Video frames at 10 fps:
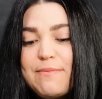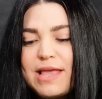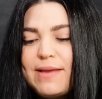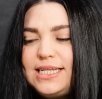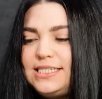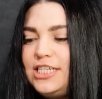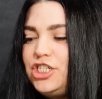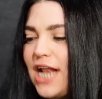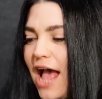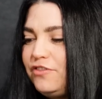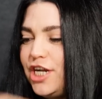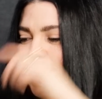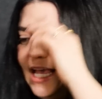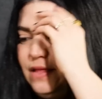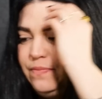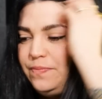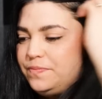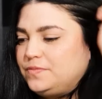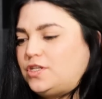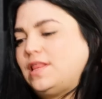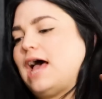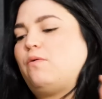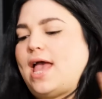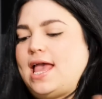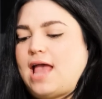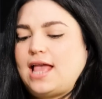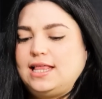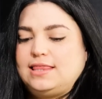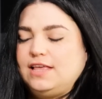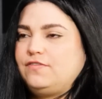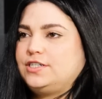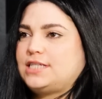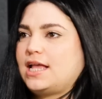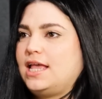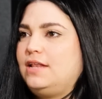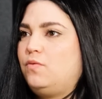I make my decision after I hit? So that way I can think for a second